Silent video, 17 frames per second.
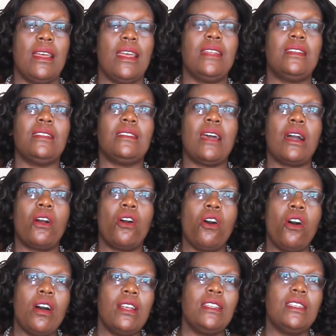It is a
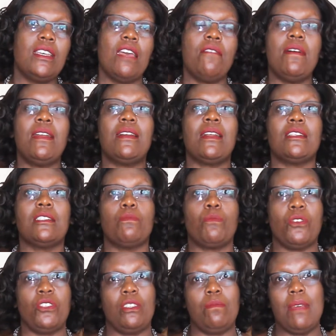God-given
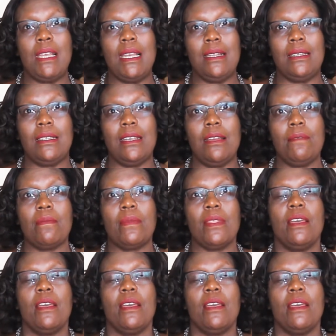responsibility